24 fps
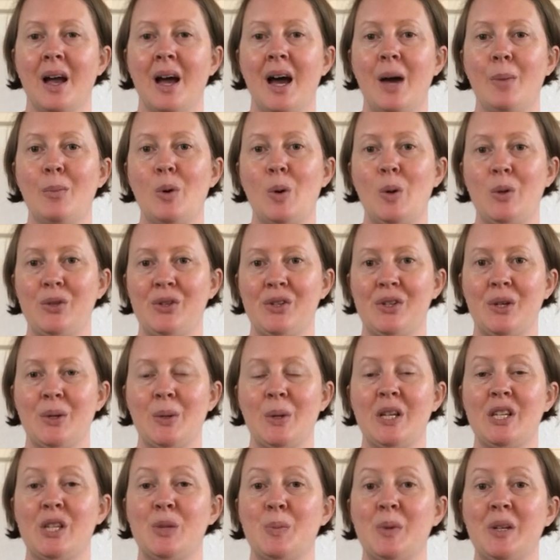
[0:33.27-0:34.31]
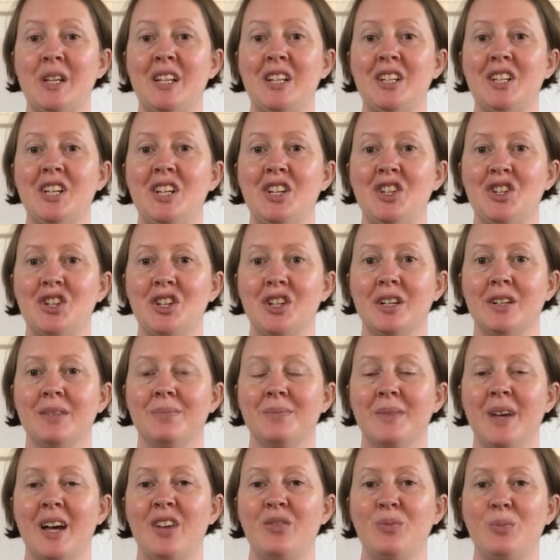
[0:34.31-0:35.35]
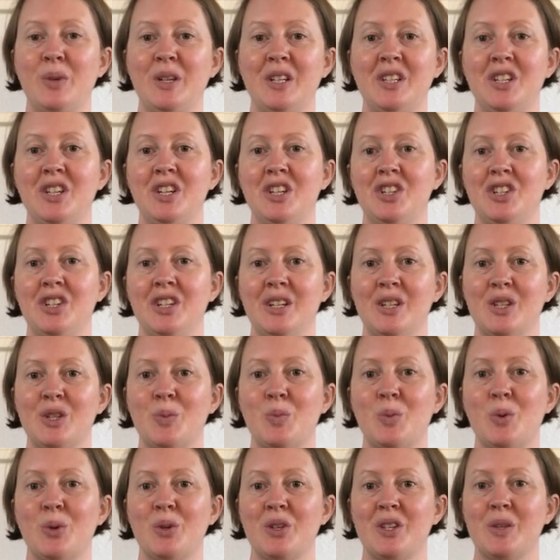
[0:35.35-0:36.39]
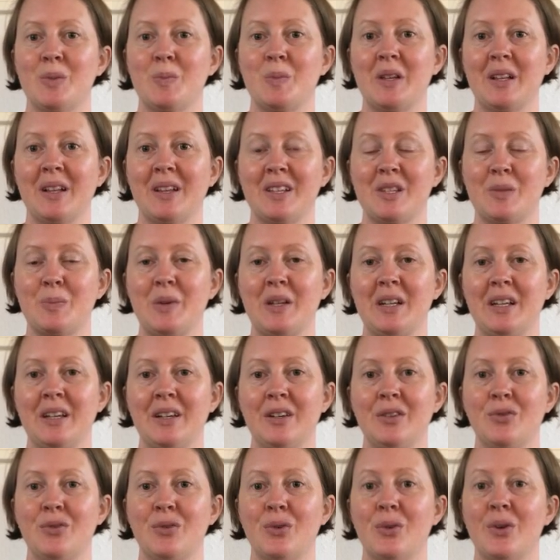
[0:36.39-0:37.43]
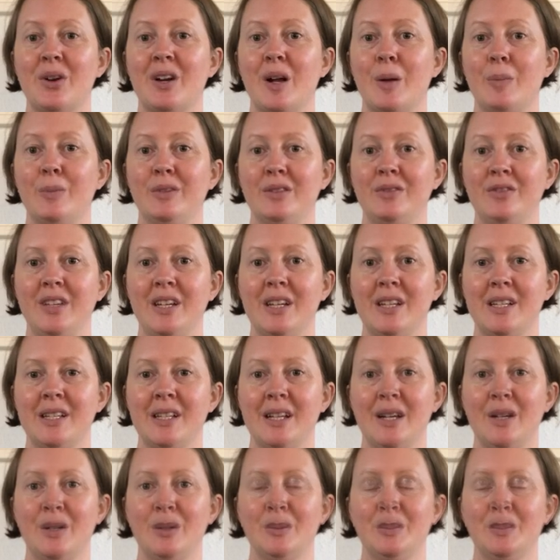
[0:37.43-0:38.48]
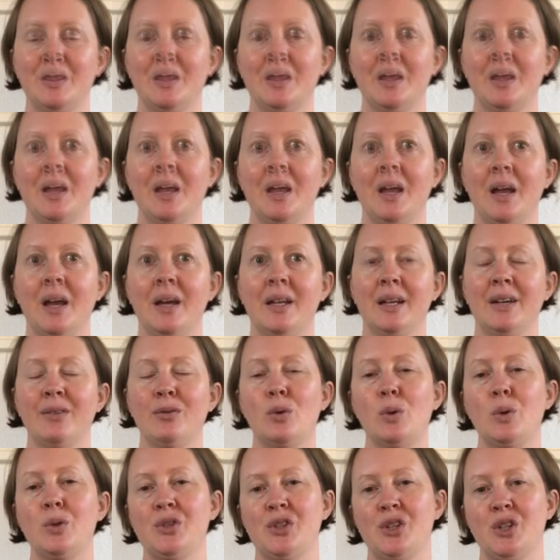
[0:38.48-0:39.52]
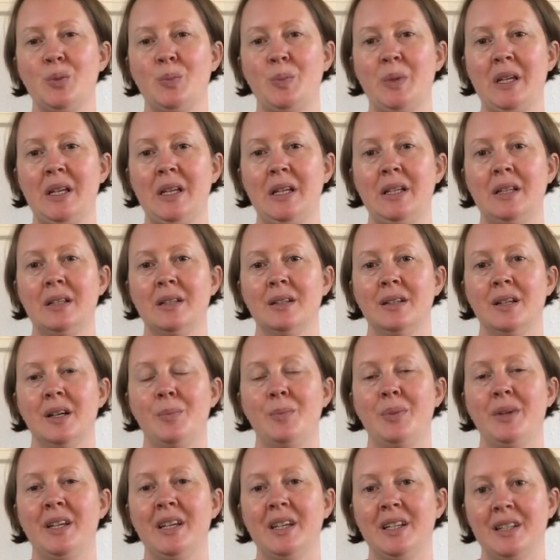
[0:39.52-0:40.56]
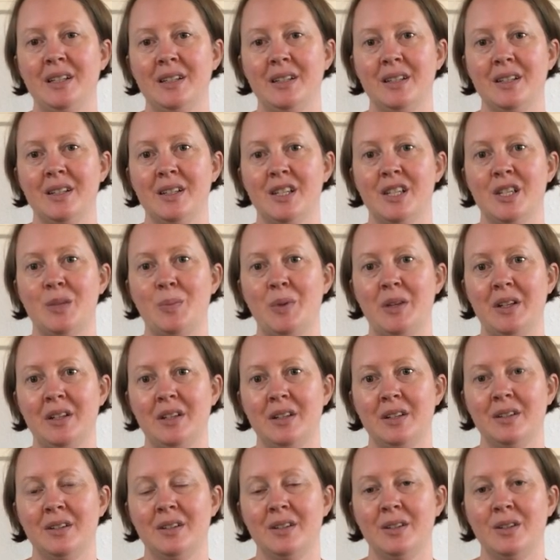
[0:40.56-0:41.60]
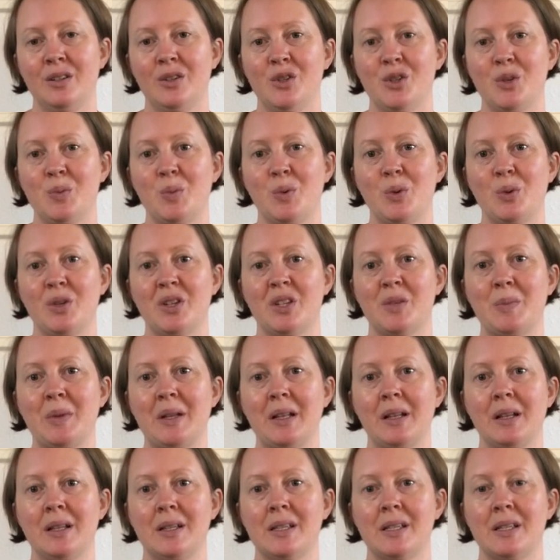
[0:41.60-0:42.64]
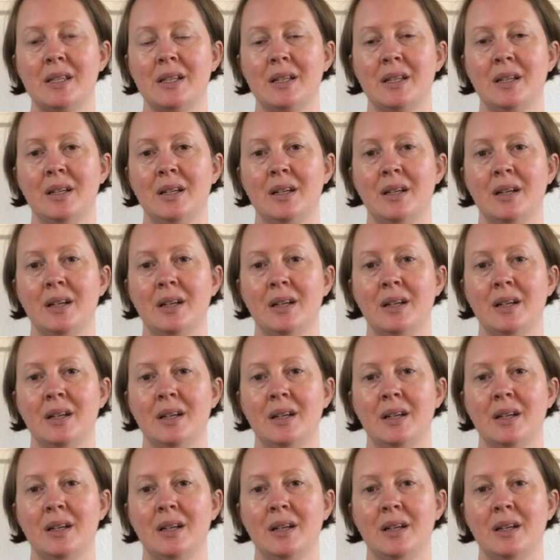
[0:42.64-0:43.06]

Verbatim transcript: I'm also a spinning teacher. I've been teaching supported spindle spinning for a couple of years now. And I've also been a beginner spinner on supported spindles.